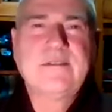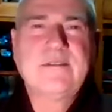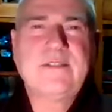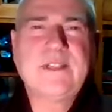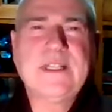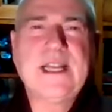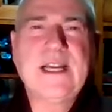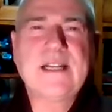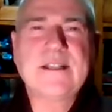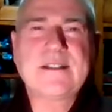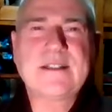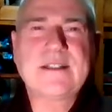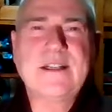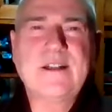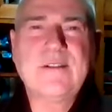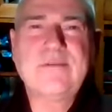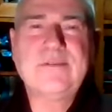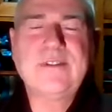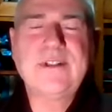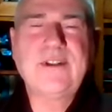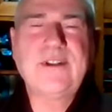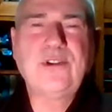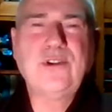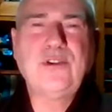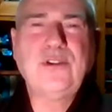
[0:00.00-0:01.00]
fill ourselves
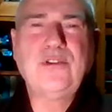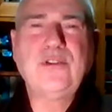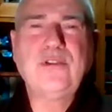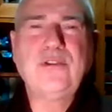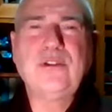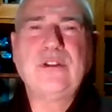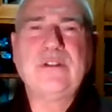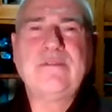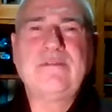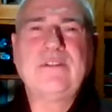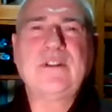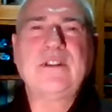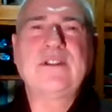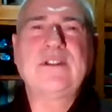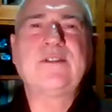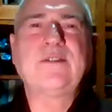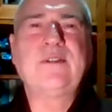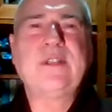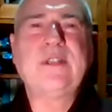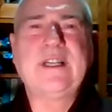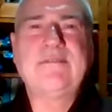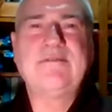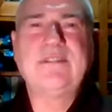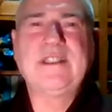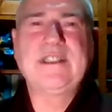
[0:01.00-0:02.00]
with
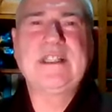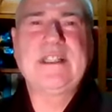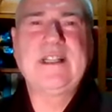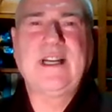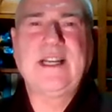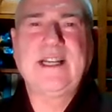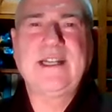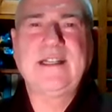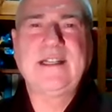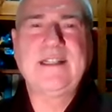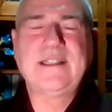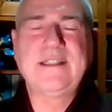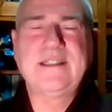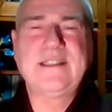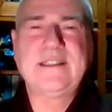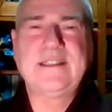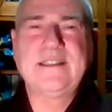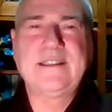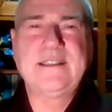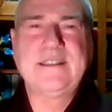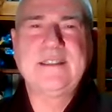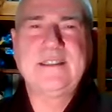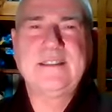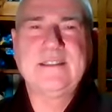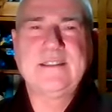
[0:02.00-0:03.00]
universal love and
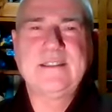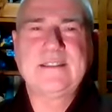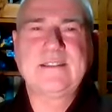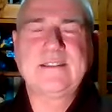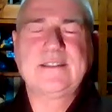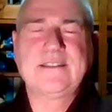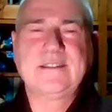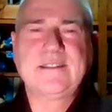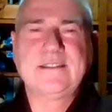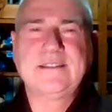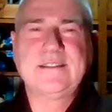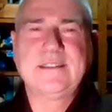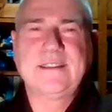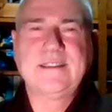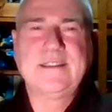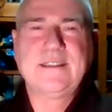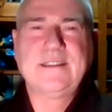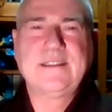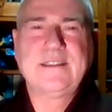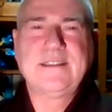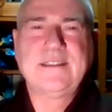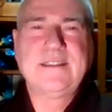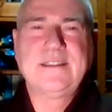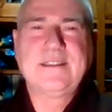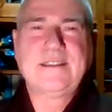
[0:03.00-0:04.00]
kindness.
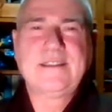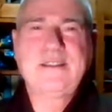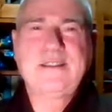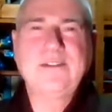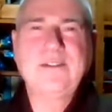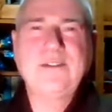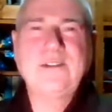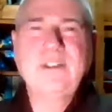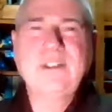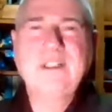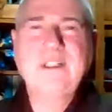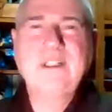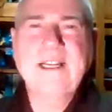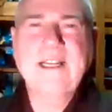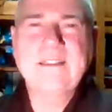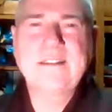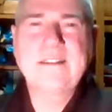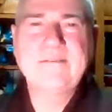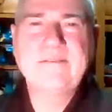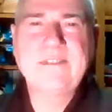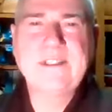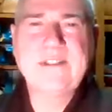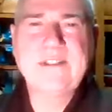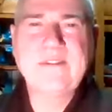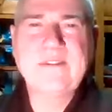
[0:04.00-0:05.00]
Utilize
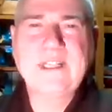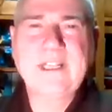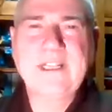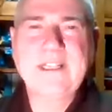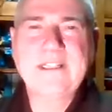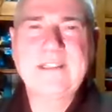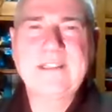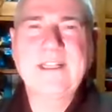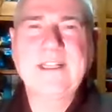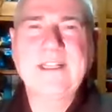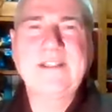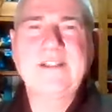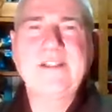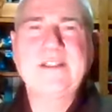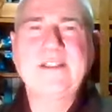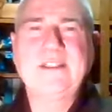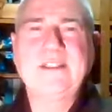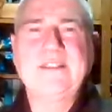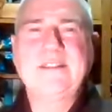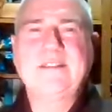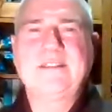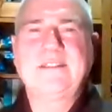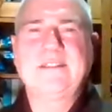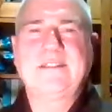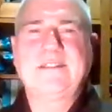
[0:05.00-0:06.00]
the
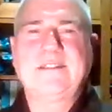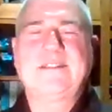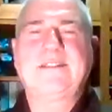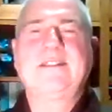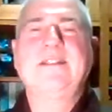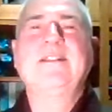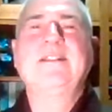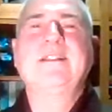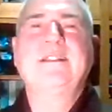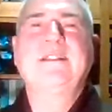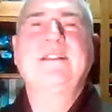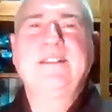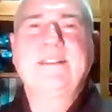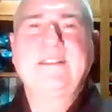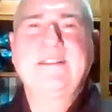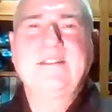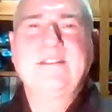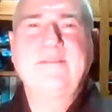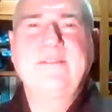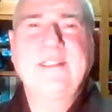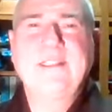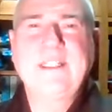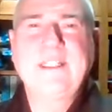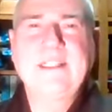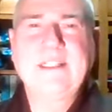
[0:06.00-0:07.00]
visualization,
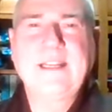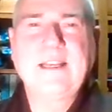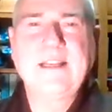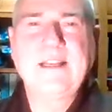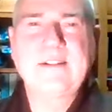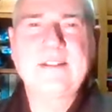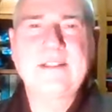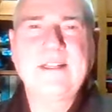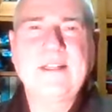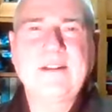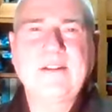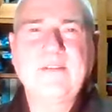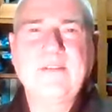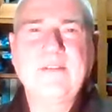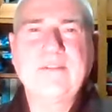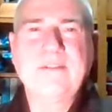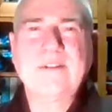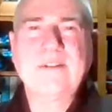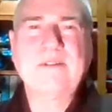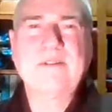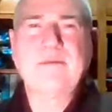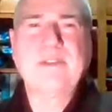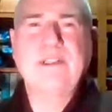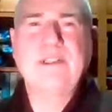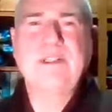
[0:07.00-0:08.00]
filling
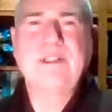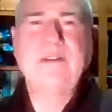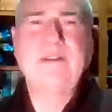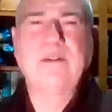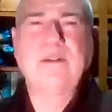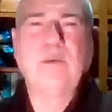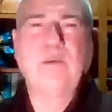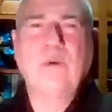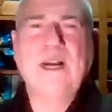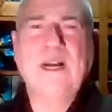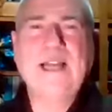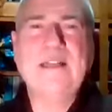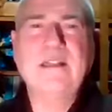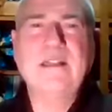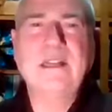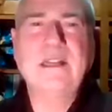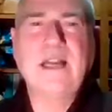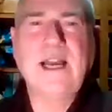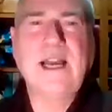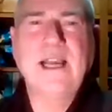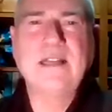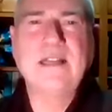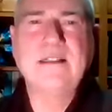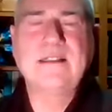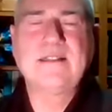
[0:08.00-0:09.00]
ourselves with white
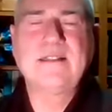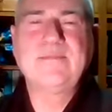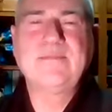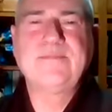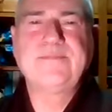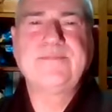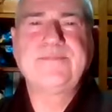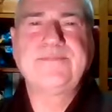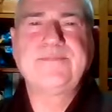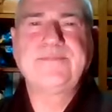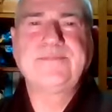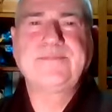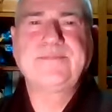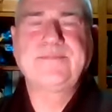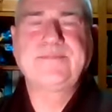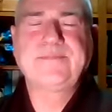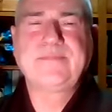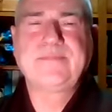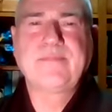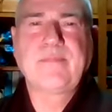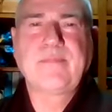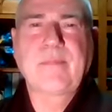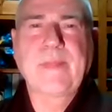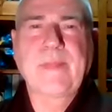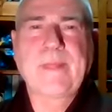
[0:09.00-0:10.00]
light
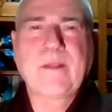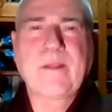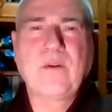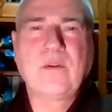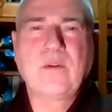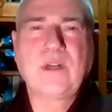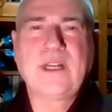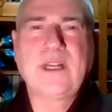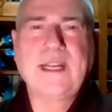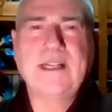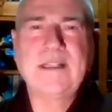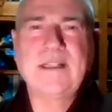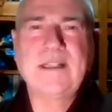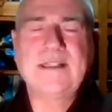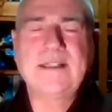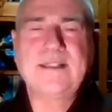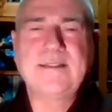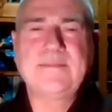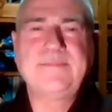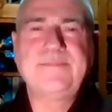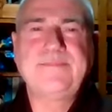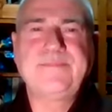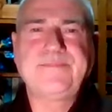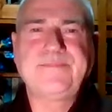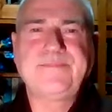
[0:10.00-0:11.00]
or
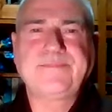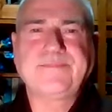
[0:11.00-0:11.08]
nectar.